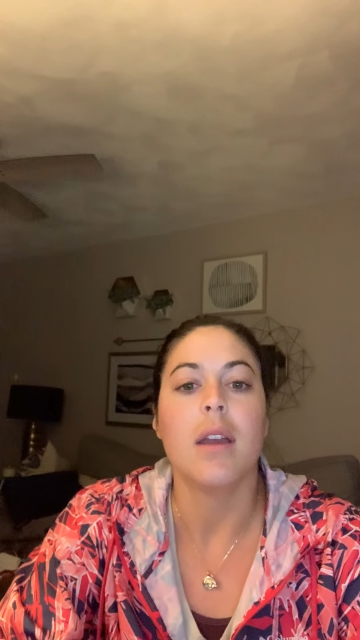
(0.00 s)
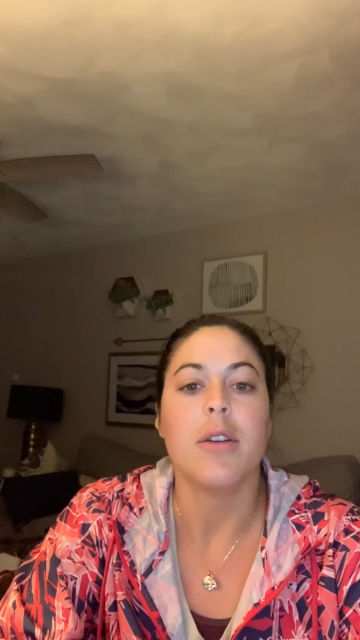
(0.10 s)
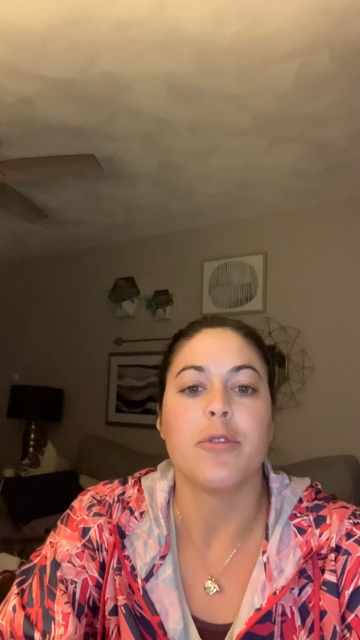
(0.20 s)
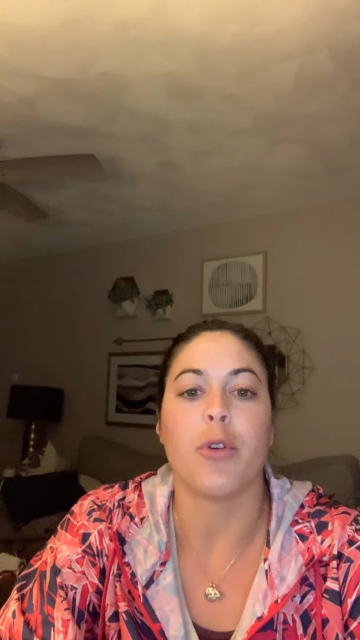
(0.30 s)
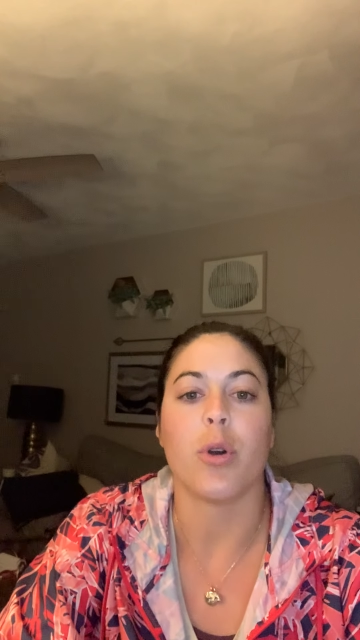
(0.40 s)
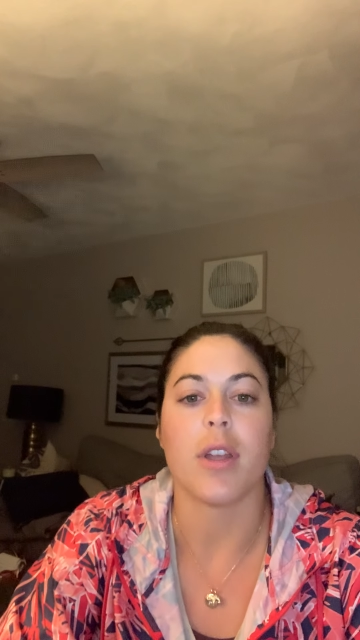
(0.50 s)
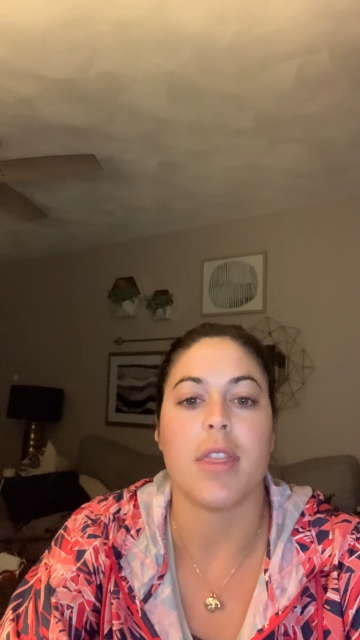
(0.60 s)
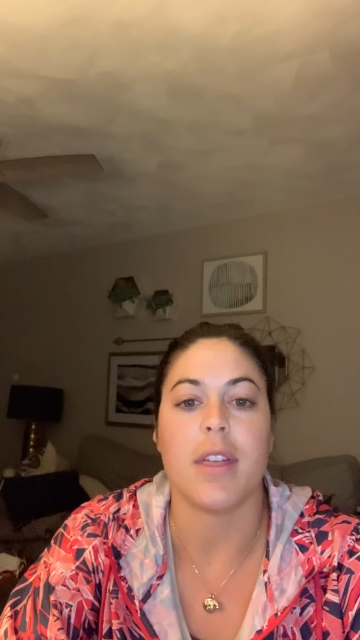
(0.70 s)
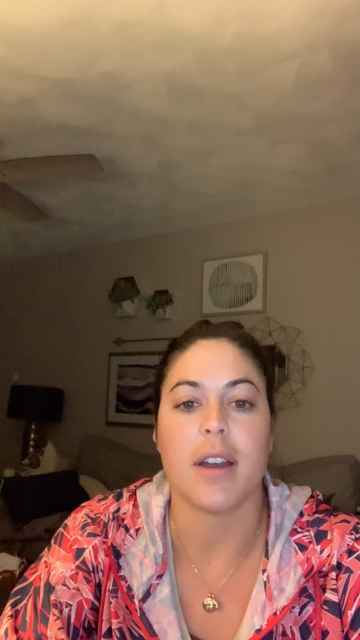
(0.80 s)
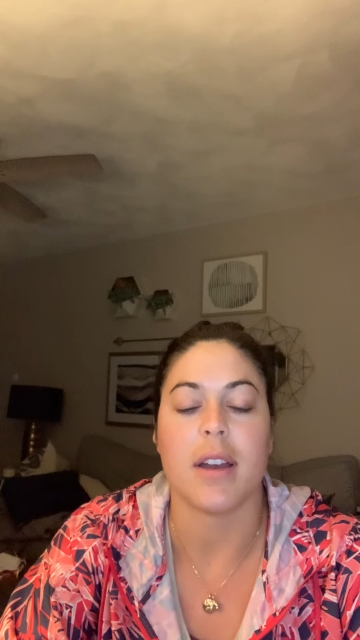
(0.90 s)
For
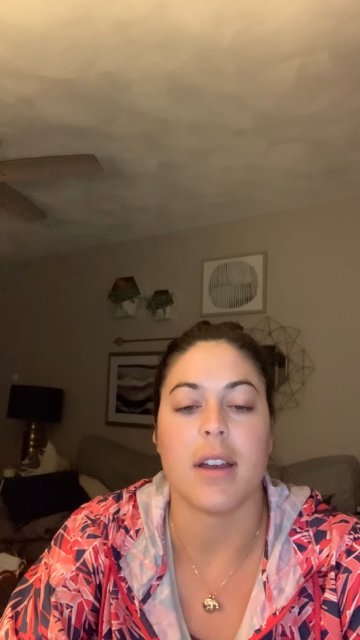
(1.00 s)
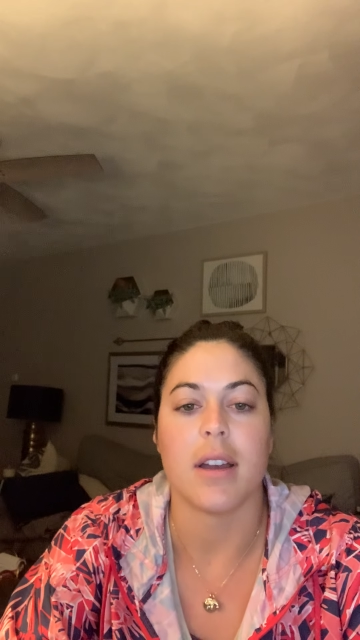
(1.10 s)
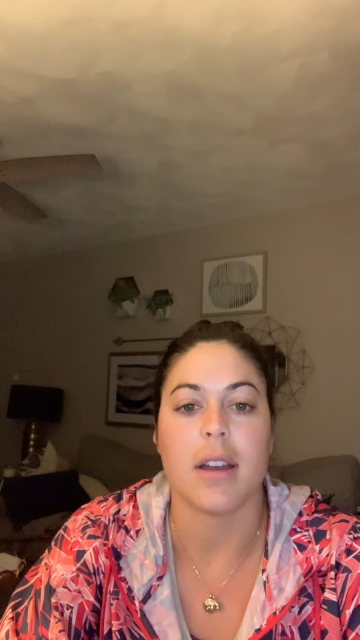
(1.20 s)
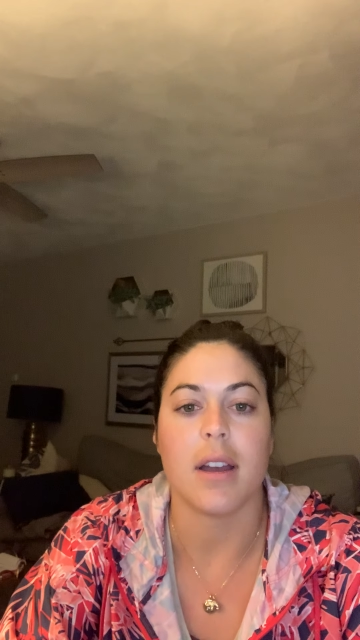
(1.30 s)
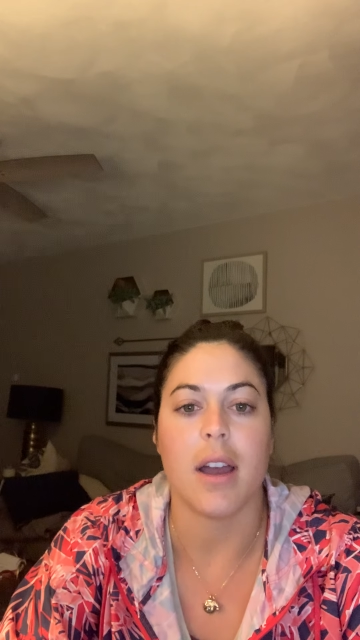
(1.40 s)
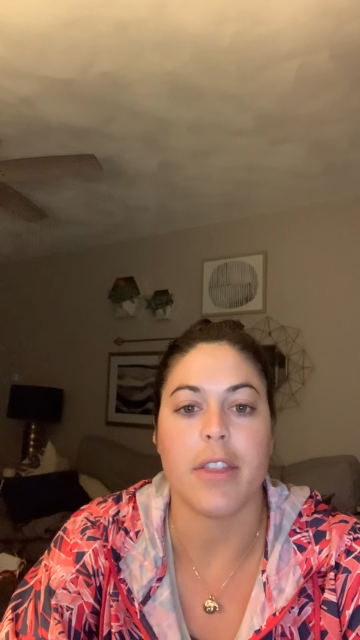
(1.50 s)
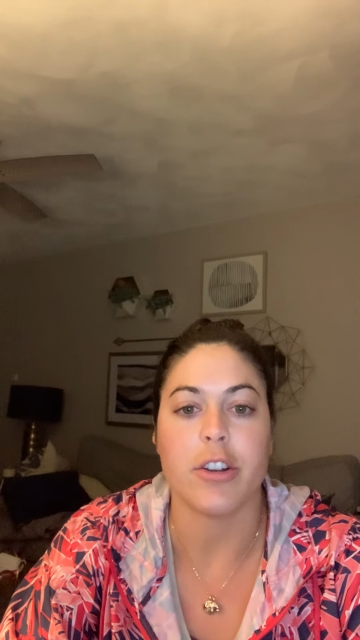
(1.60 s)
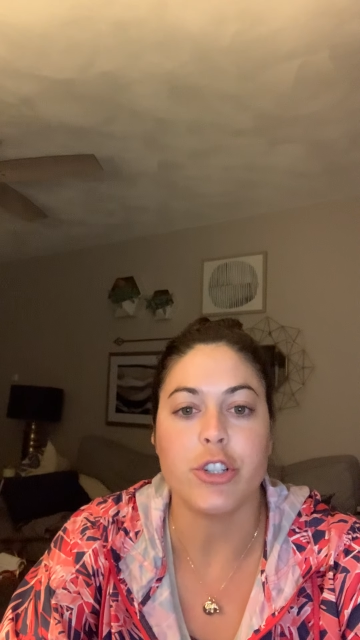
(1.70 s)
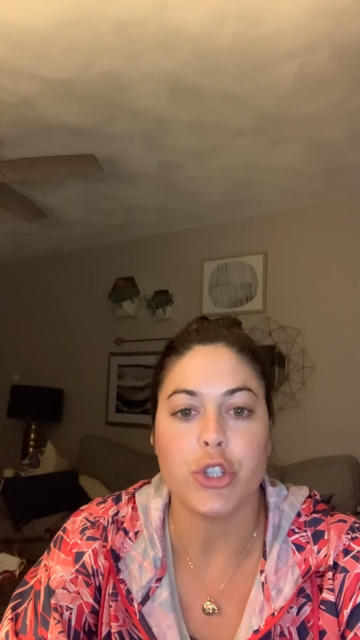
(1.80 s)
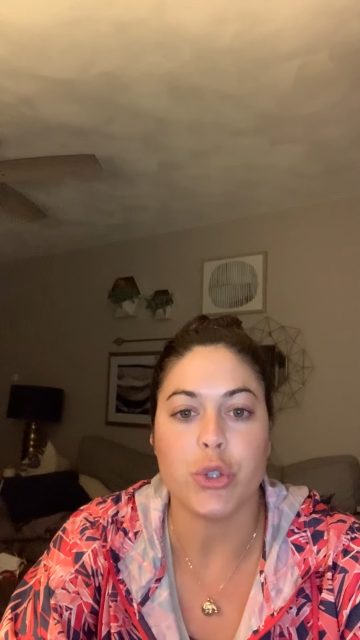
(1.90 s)
the
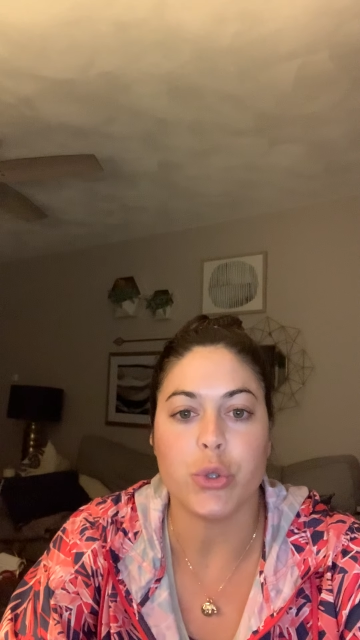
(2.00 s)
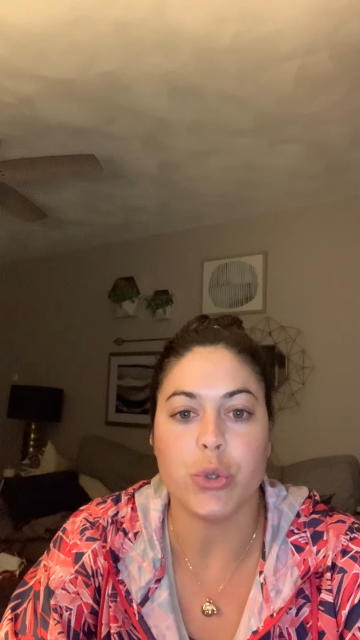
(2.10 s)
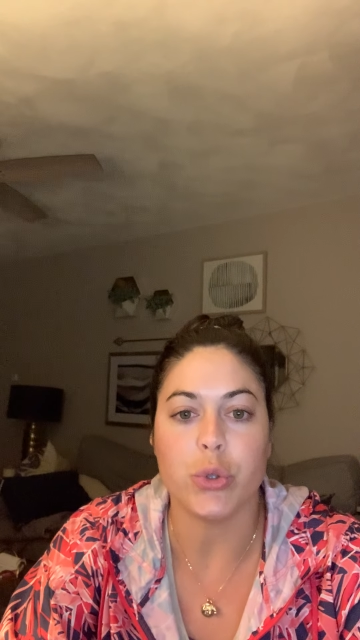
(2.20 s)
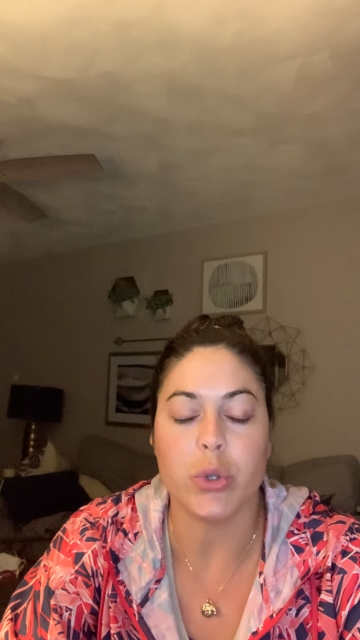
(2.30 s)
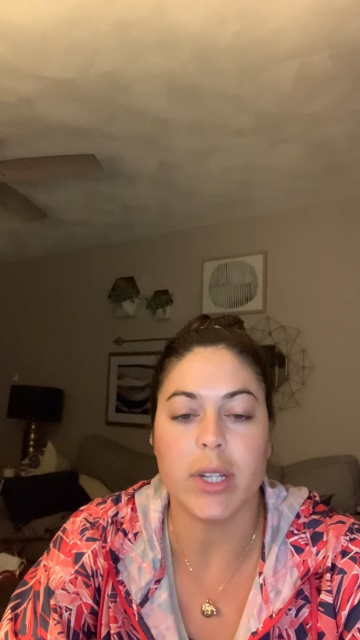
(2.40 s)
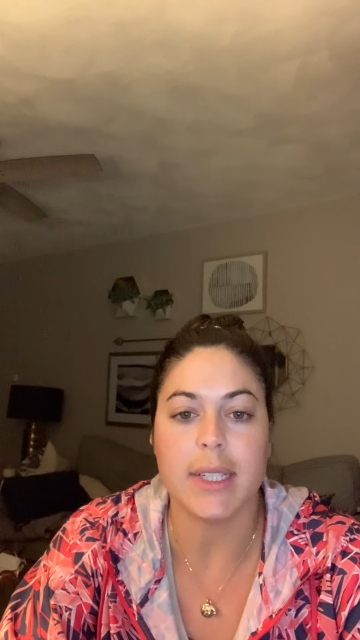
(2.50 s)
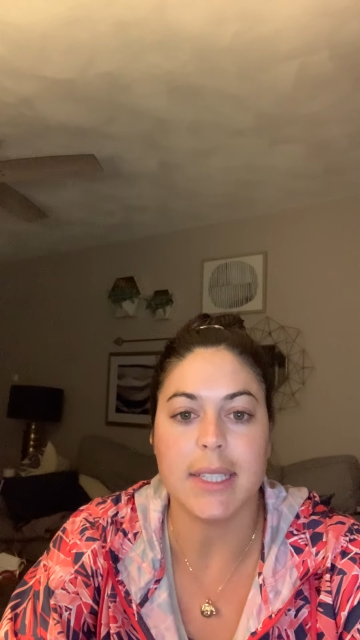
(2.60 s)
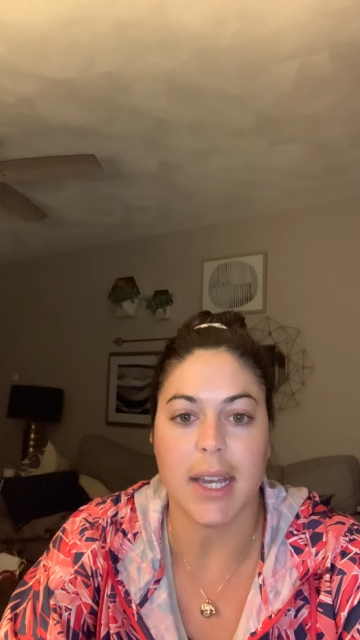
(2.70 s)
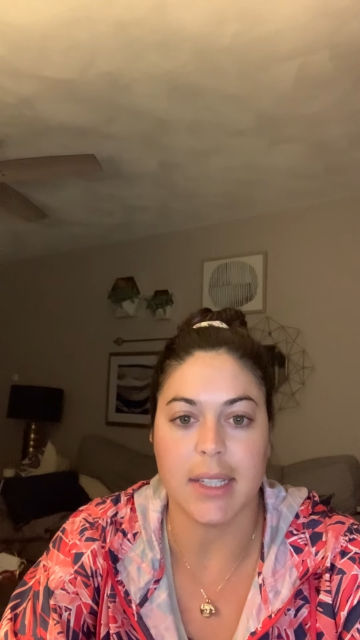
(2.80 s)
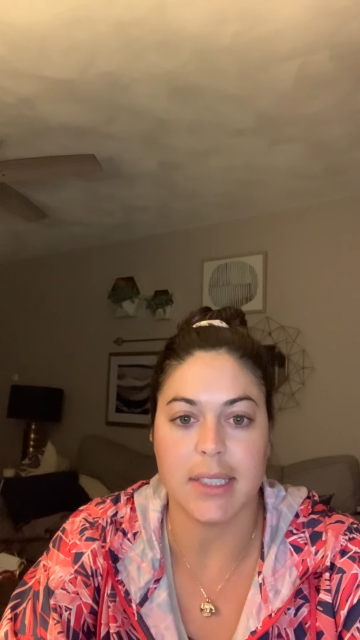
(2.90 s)
other two
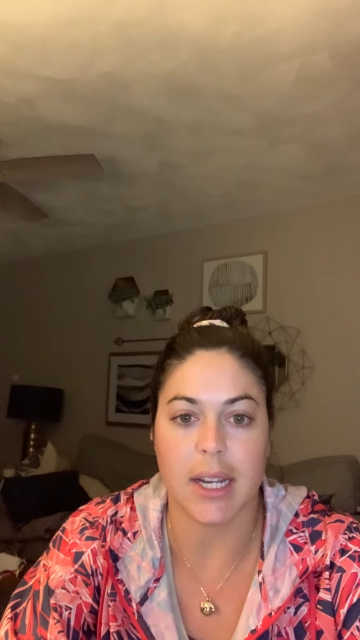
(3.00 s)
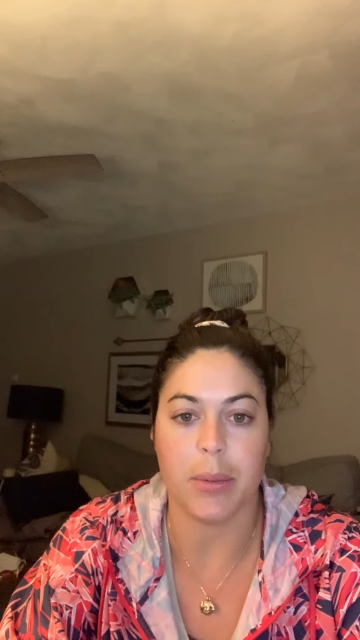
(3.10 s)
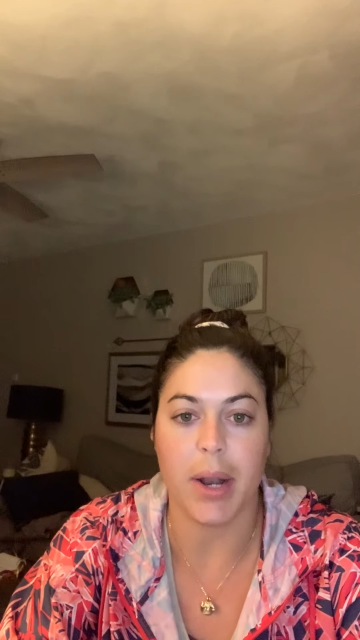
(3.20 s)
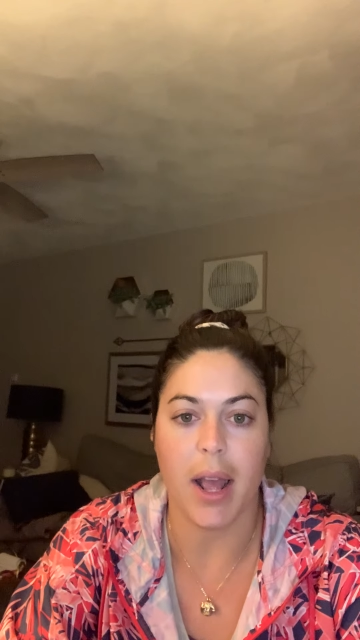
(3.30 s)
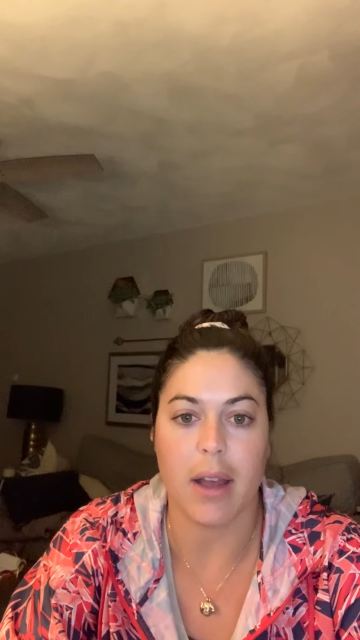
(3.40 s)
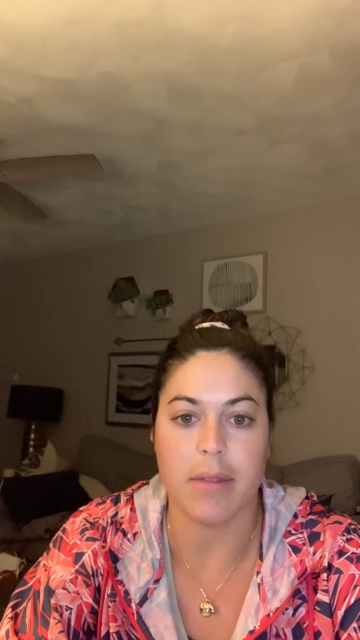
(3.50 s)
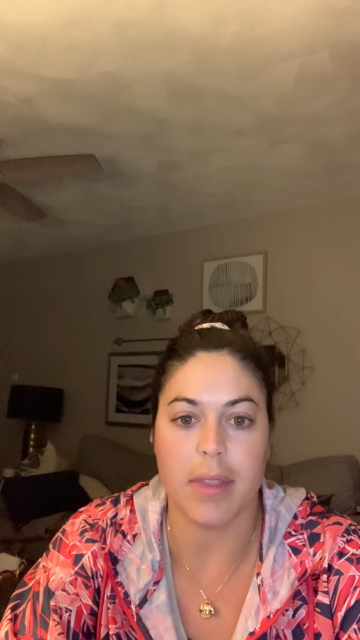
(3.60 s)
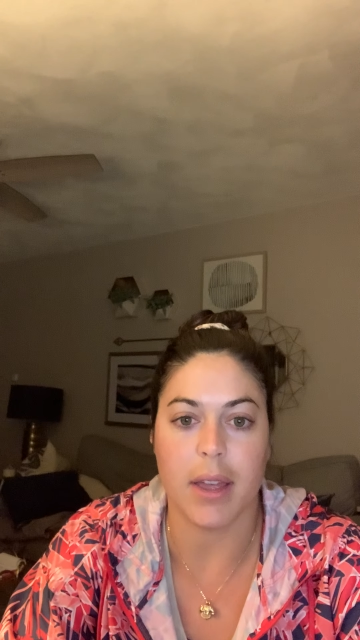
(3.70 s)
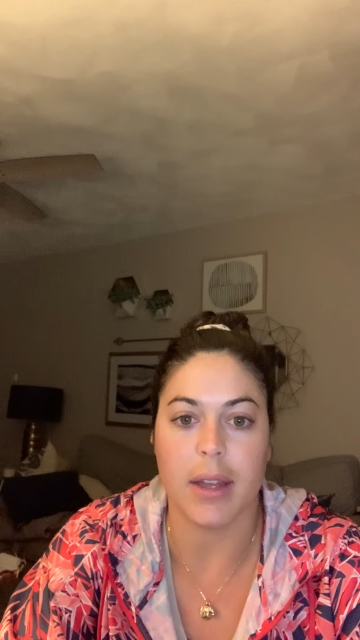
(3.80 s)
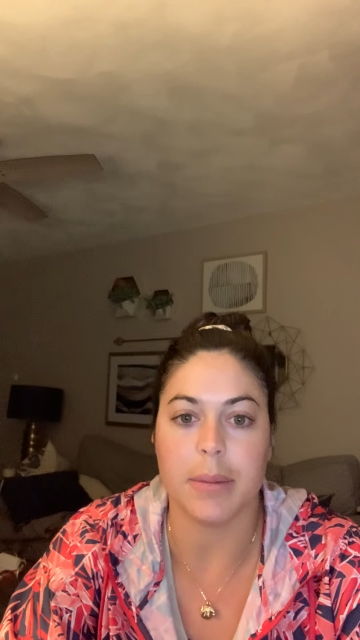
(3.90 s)
tests, I would have
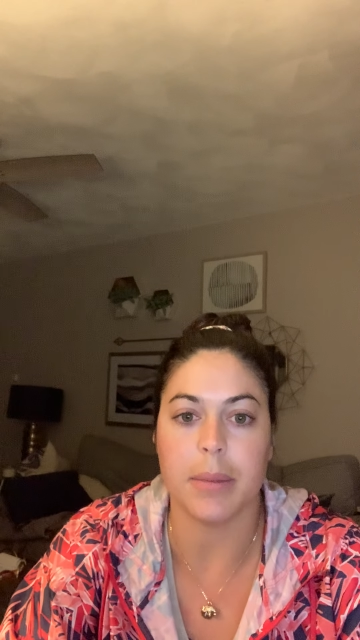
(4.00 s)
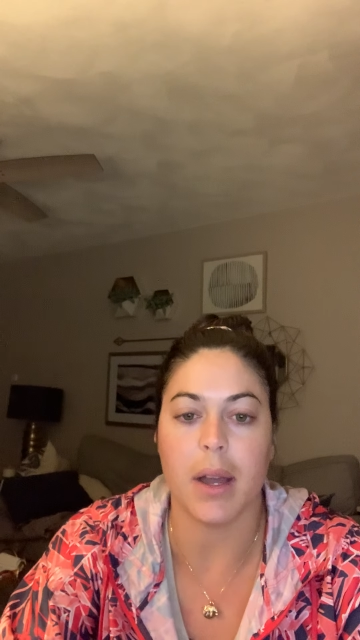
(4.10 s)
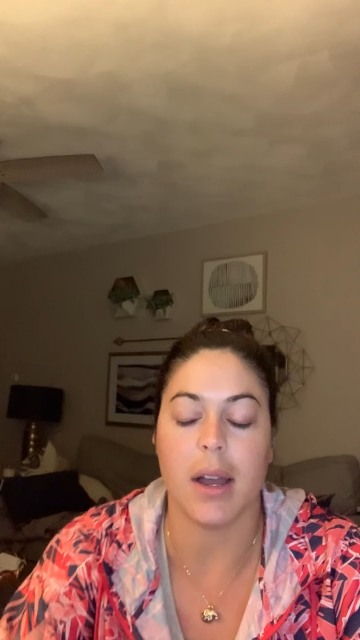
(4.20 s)
them,